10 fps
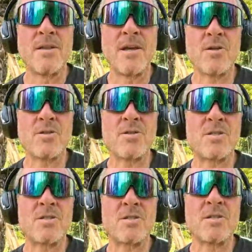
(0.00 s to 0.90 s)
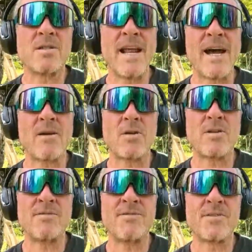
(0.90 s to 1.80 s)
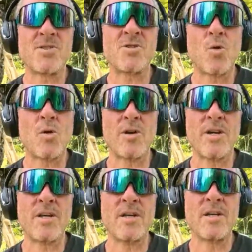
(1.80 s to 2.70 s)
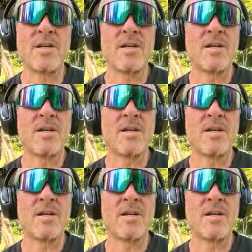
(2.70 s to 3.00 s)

there's narrative, story,